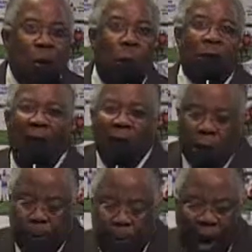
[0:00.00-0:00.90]
without
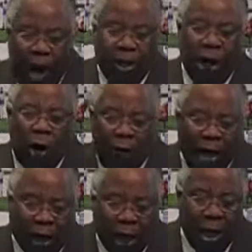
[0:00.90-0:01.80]
spots or
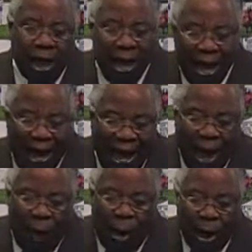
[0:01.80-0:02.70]
wrinkle.
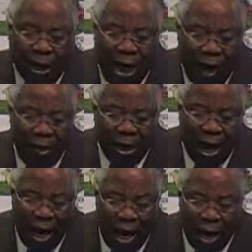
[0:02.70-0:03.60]
I will come
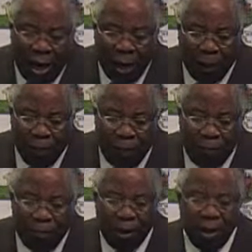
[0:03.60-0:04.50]
again. Praise
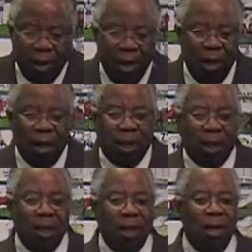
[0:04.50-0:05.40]
God.
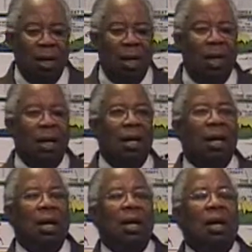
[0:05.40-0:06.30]

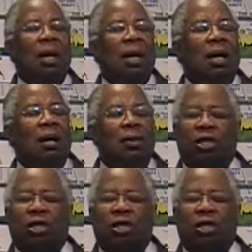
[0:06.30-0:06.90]
Amen. Amen.